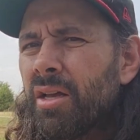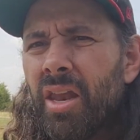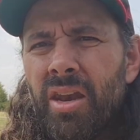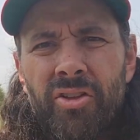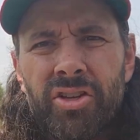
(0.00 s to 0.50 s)

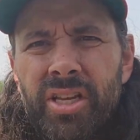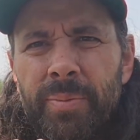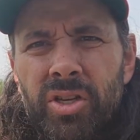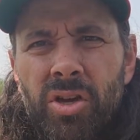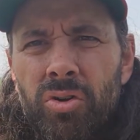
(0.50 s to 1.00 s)
Another
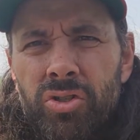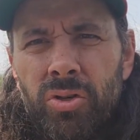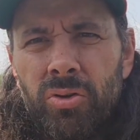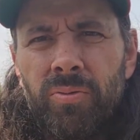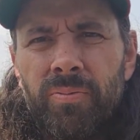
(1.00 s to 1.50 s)
step to go
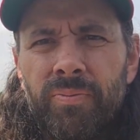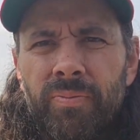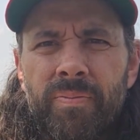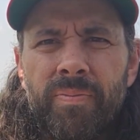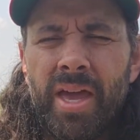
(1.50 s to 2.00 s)
to.
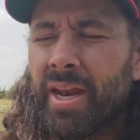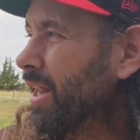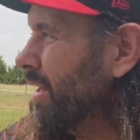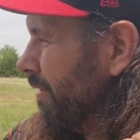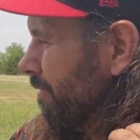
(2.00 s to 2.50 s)
And
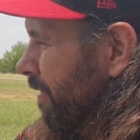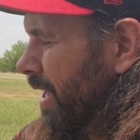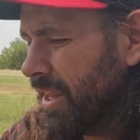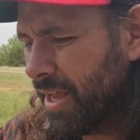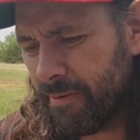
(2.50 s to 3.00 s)
it
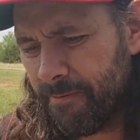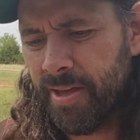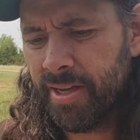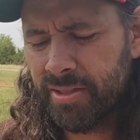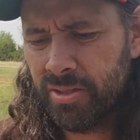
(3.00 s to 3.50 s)
finally got
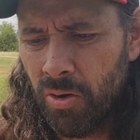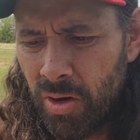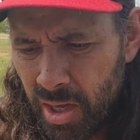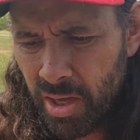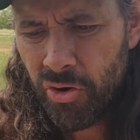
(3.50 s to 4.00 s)
fixed. So
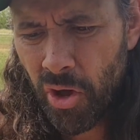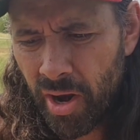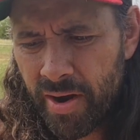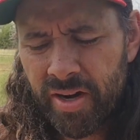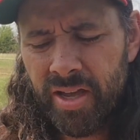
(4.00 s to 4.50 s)

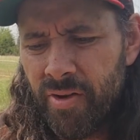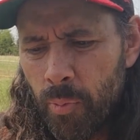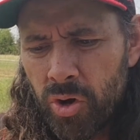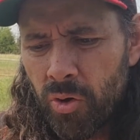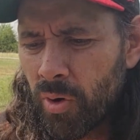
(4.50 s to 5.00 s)
don't ever give
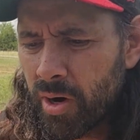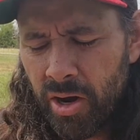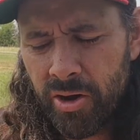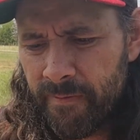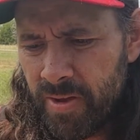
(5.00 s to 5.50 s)
up when you're working
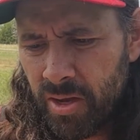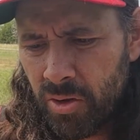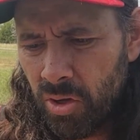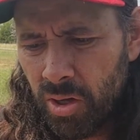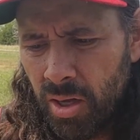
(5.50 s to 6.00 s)
on your
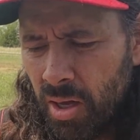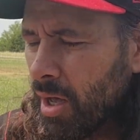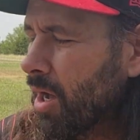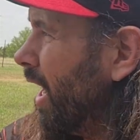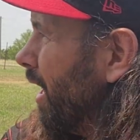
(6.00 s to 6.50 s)
vehicle.
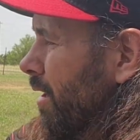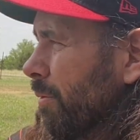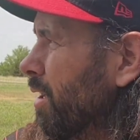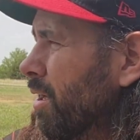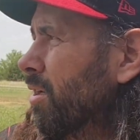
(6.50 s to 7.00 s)
I
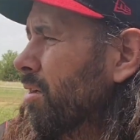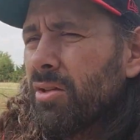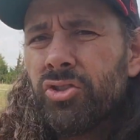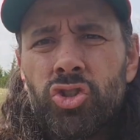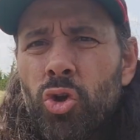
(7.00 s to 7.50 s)
am
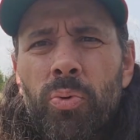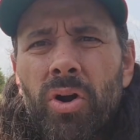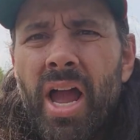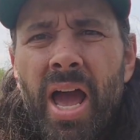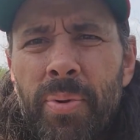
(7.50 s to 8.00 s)

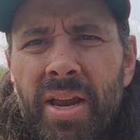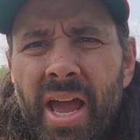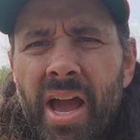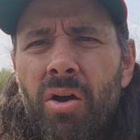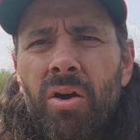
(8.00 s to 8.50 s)
super happy
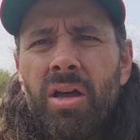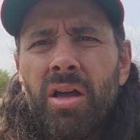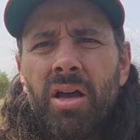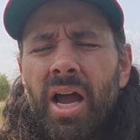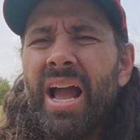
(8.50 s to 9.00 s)
now.
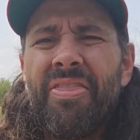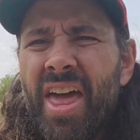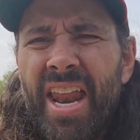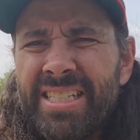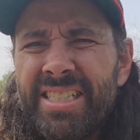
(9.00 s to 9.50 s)
I got
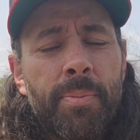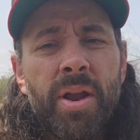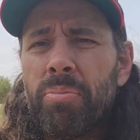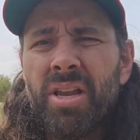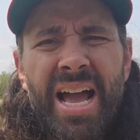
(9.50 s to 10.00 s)
that AC. I'm
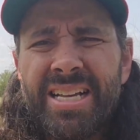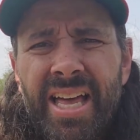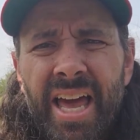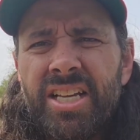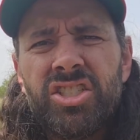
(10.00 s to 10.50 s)
gonna blast
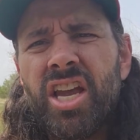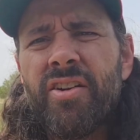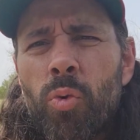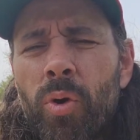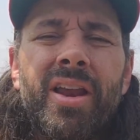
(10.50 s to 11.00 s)
that AC
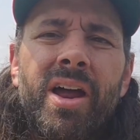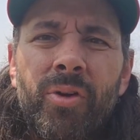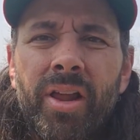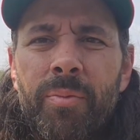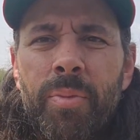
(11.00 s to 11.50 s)
everywhere. Not
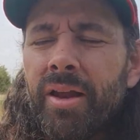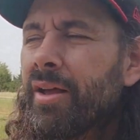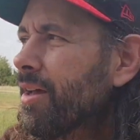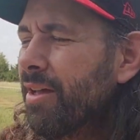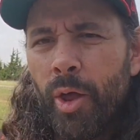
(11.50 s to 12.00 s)
really, but
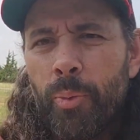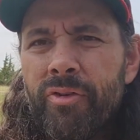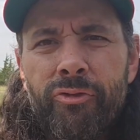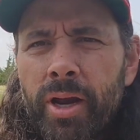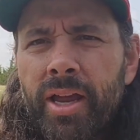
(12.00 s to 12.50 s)
you know, it'll be
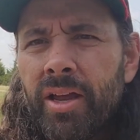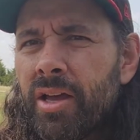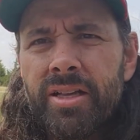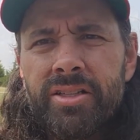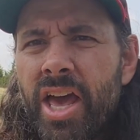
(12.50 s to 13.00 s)
freaking
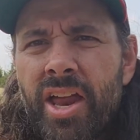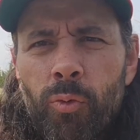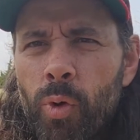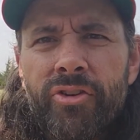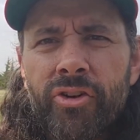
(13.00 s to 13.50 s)
dead
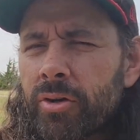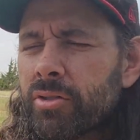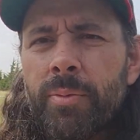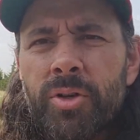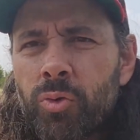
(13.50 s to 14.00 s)
of winter.
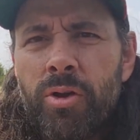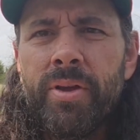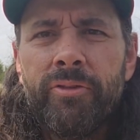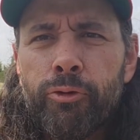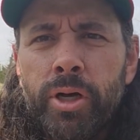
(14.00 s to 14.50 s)
Someone's with
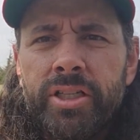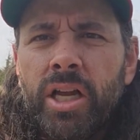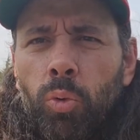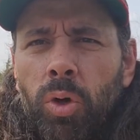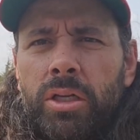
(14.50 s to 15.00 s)
me, freezing.
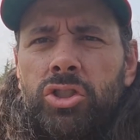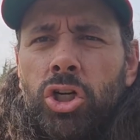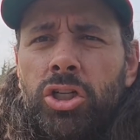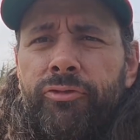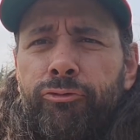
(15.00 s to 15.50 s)
Like,
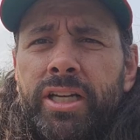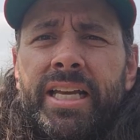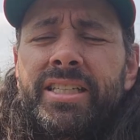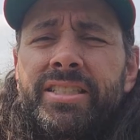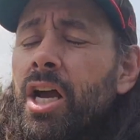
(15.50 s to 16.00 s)
turn the
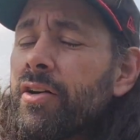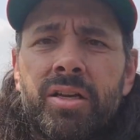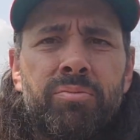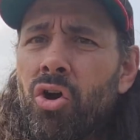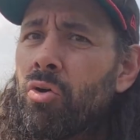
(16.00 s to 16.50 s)
freaking AC off.
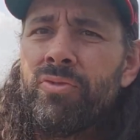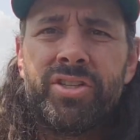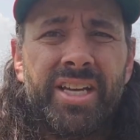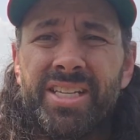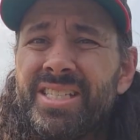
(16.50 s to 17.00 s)
Like, bro,
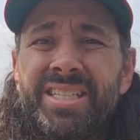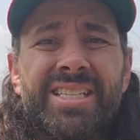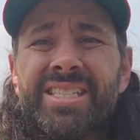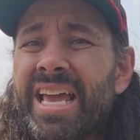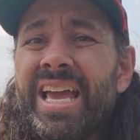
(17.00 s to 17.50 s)
this AC
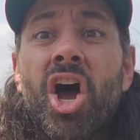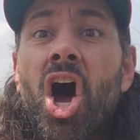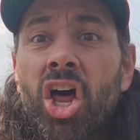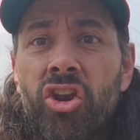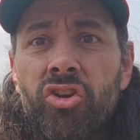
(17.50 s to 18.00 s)
is staying
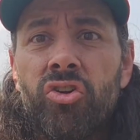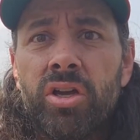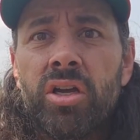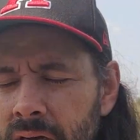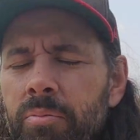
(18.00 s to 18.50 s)
on,
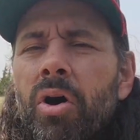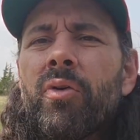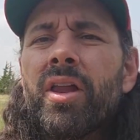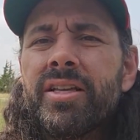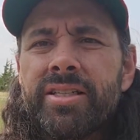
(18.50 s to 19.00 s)
dude. But
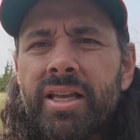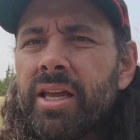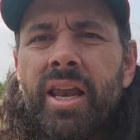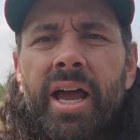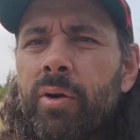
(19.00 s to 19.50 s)

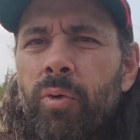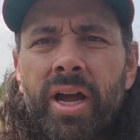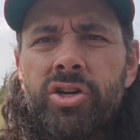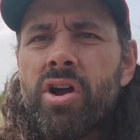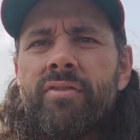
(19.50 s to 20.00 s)
realistically, like when
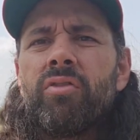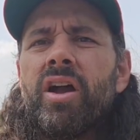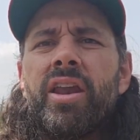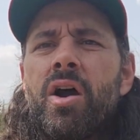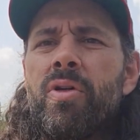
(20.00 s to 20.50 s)
I drive
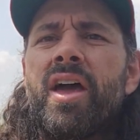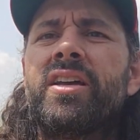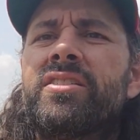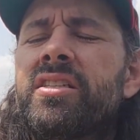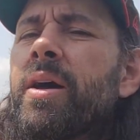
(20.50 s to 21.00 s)
around now with the
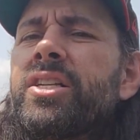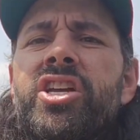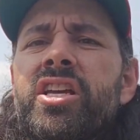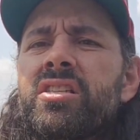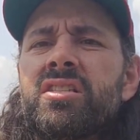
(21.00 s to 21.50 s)
AC, my
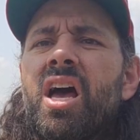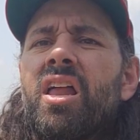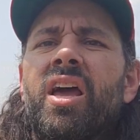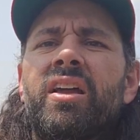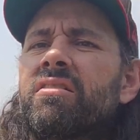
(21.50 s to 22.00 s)
chest is
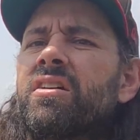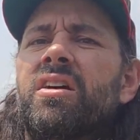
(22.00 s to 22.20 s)
out. Like,